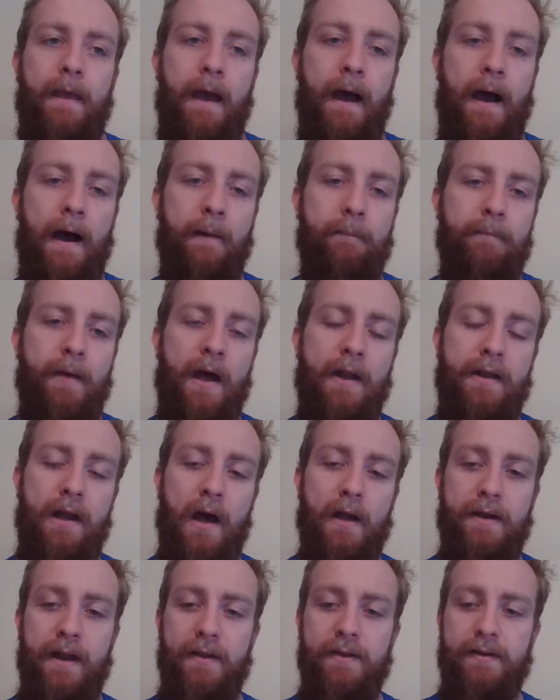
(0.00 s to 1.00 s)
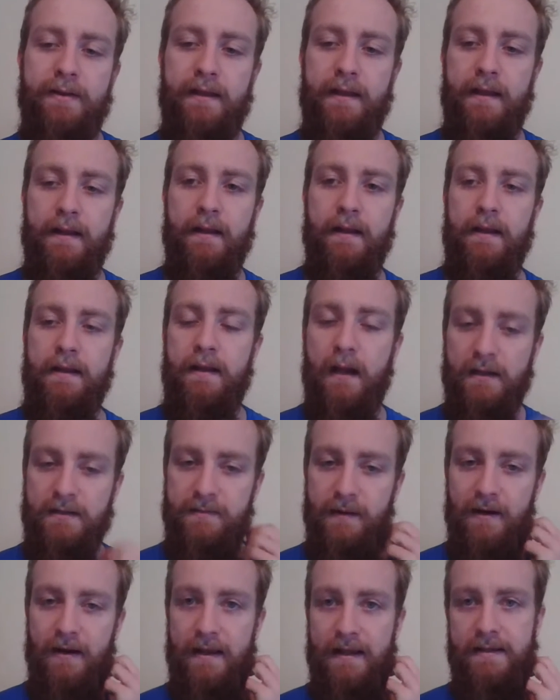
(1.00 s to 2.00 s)
Another thing he talks
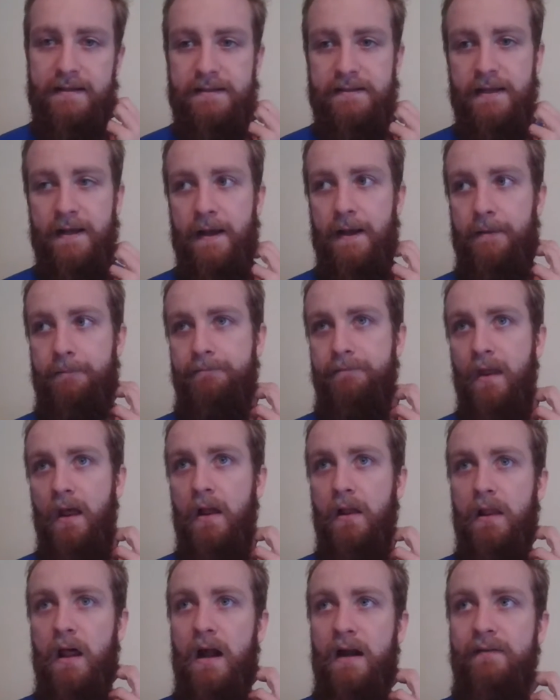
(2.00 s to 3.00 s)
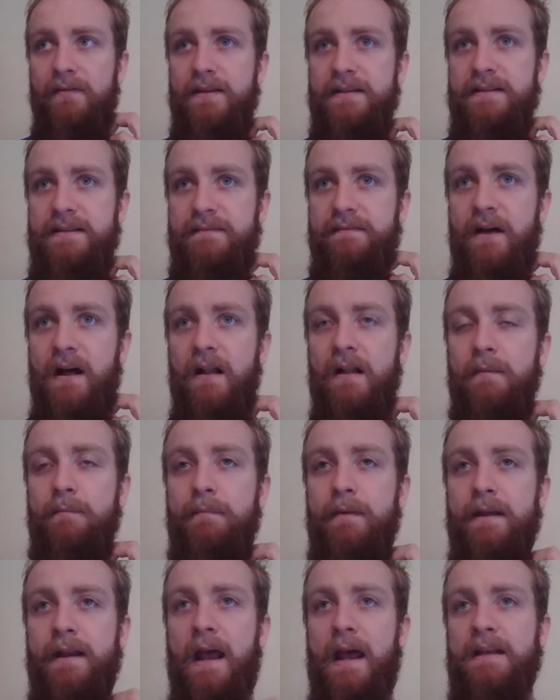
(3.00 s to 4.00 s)
about is a lot of this
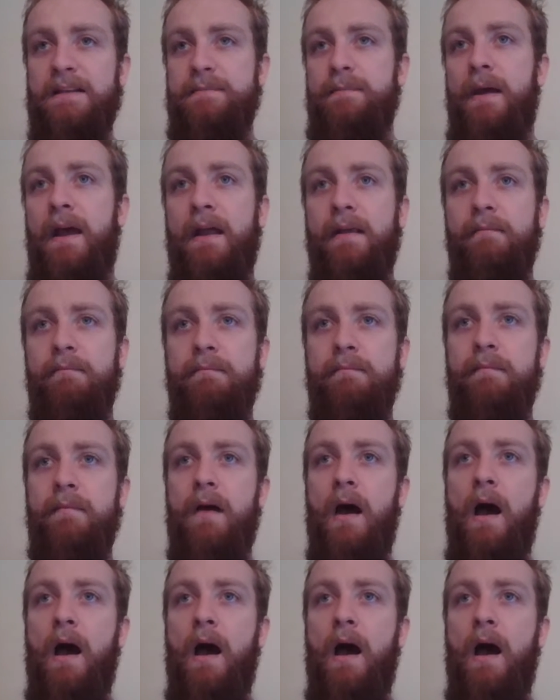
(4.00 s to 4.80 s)
development has been